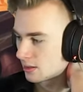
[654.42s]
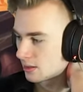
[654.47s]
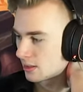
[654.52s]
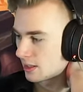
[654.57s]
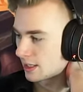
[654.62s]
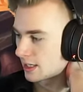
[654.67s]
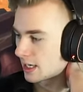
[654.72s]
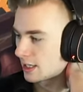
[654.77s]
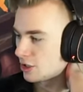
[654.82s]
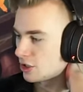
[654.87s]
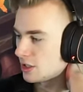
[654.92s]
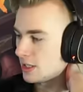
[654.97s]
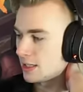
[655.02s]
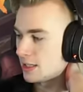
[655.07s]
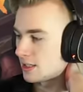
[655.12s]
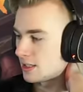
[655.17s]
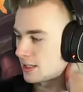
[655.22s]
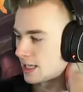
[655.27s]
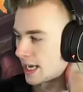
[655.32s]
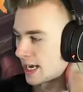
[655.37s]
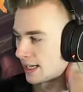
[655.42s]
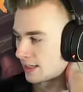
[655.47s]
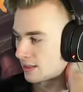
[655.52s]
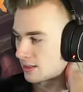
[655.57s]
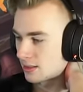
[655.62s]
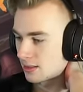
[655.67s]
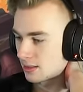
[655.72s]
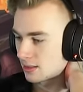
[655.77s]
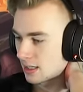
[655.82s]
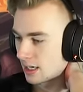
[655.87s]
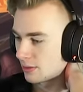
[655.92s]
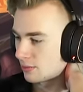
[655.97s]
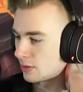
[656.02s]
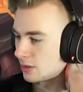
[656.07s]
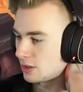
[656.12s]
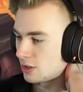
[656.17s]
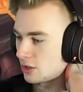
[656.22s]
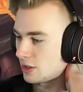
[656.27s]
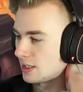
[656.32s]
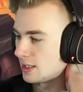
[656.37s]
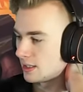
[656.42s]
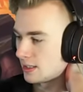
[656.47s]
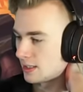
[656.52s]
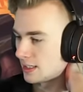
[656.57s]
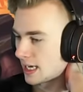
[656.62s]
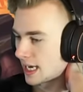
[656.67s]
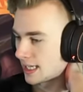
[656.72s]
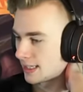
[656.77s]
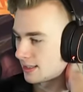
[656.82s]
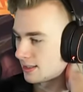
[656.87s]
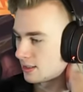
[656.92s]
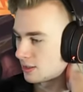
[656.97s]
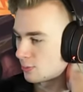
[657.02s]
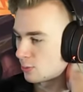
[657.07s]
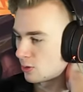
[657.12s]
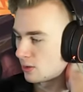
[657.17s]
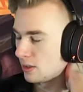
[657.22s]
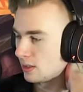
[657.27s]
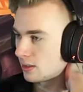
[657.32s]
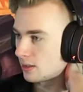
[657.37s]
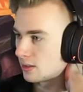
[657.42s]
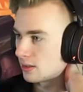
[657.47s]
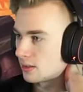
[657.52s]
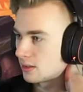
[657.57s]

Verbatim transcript: Like, I just need the stats. I really just need the stats at this point.